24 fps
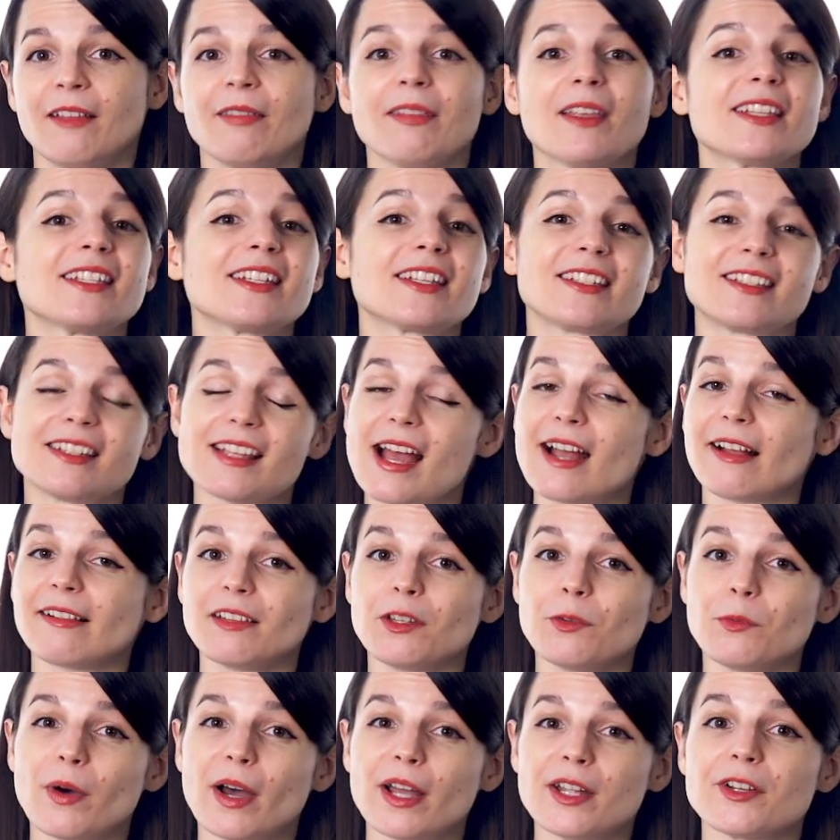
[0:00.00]
That's
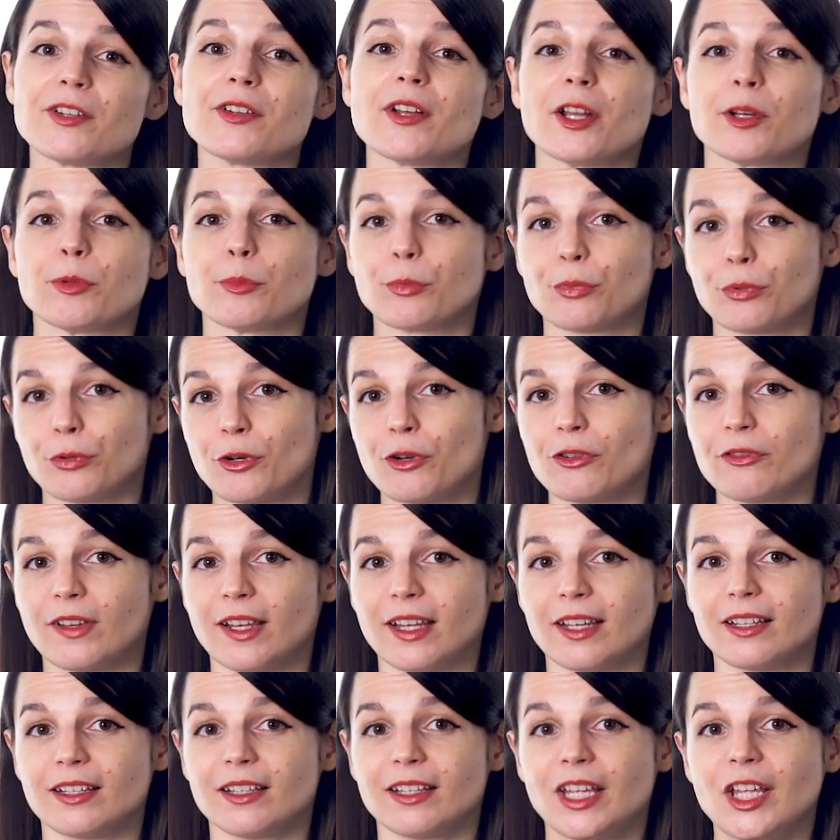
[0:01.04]
exactly why you're not
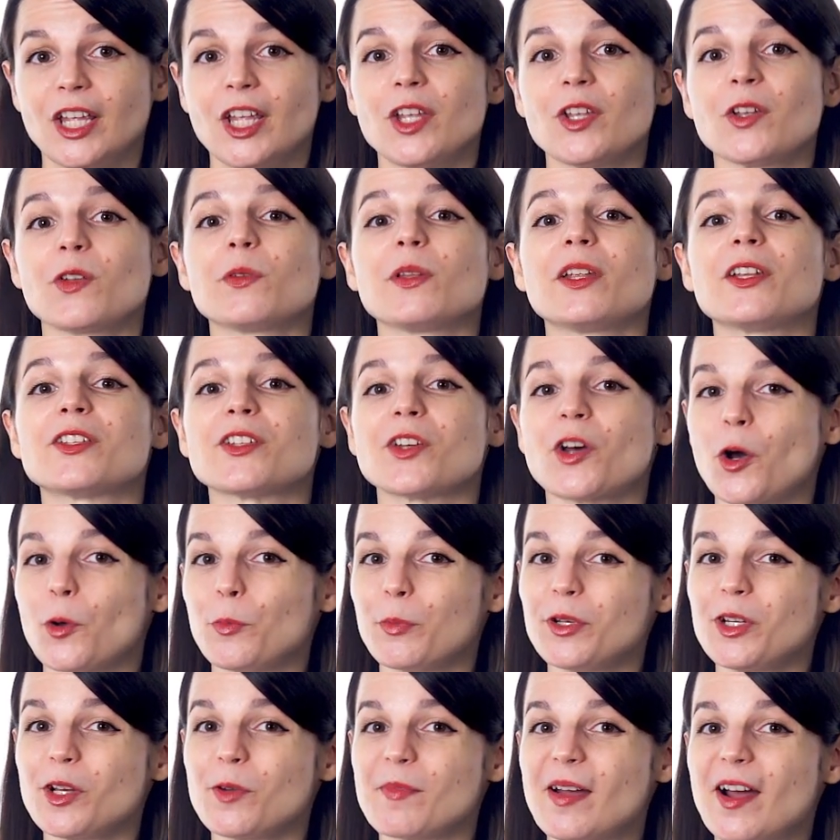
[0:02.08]
improving. You need to
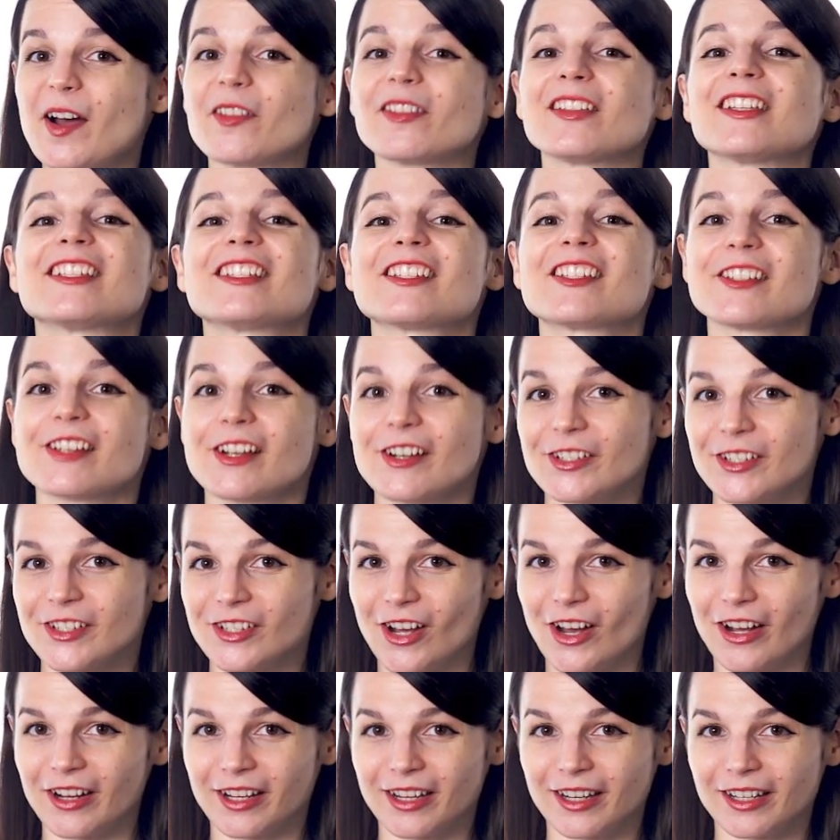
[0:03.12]
open your mouth and start
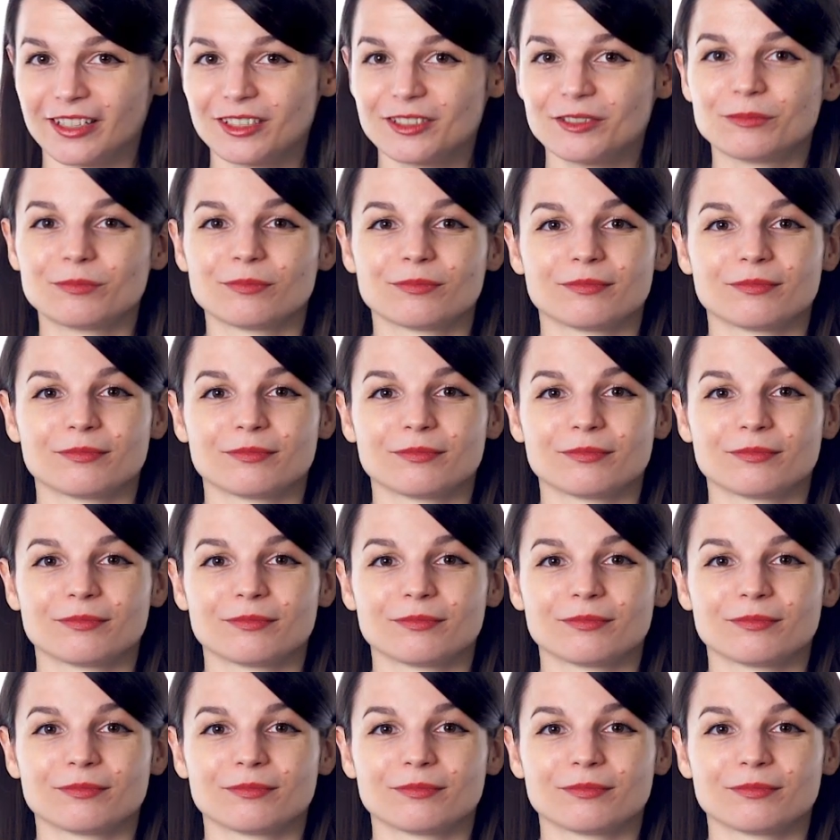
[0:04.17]
talking.